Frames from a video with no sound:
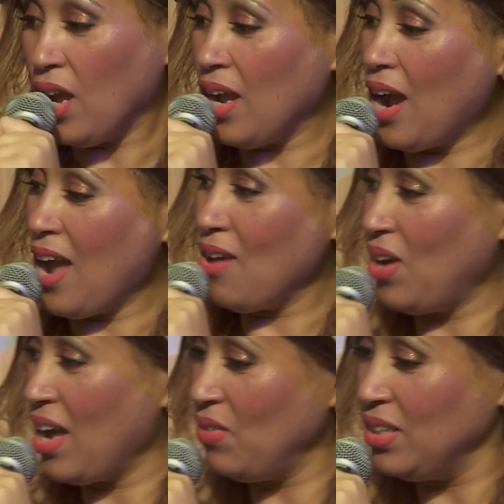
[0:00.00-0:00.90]
Yeah, I
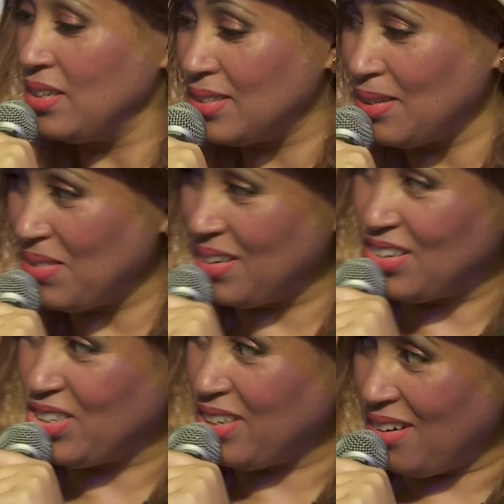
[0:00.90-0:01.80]
have a little something
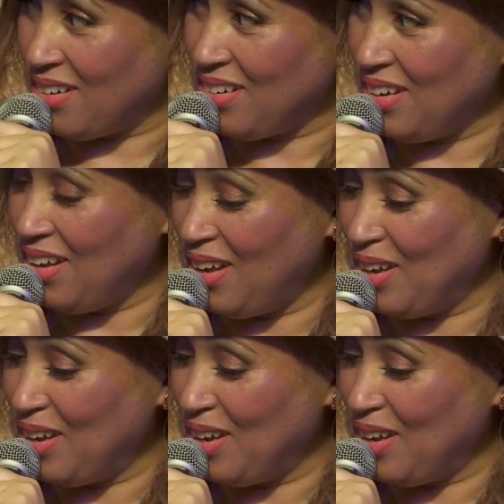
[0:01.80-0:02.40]
to share.